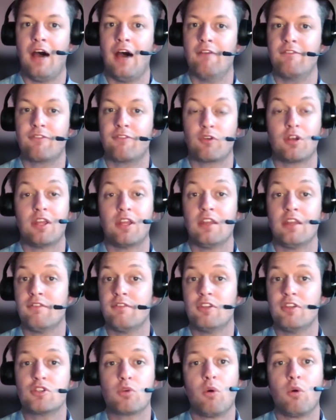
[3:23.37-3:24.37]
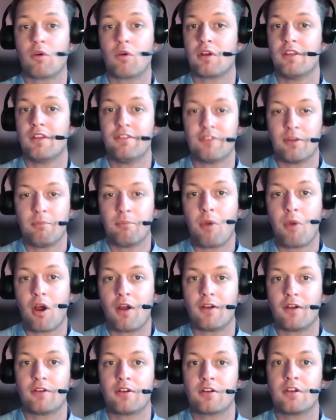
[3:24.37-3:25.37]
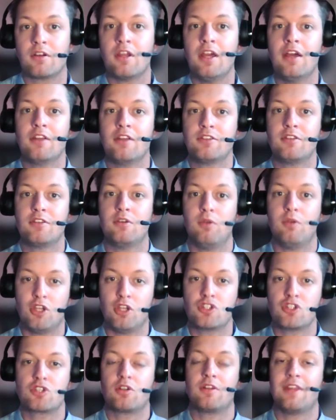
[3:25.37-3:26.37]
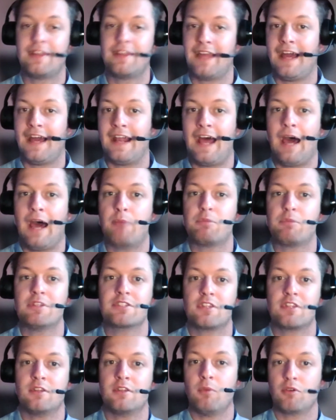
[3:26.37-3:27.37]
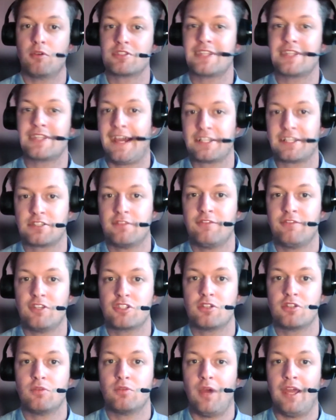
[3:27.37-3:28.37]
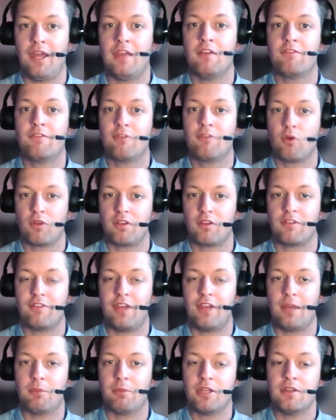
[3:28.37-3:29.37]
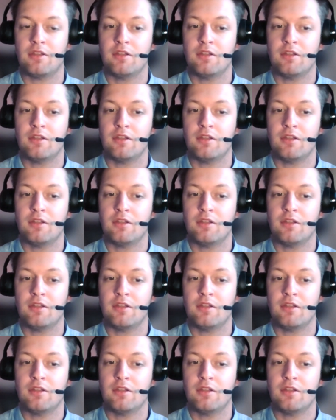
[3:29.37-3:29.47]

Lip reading: for an individual or even a partner to ensure that that happens in the most tax efficient way for their family.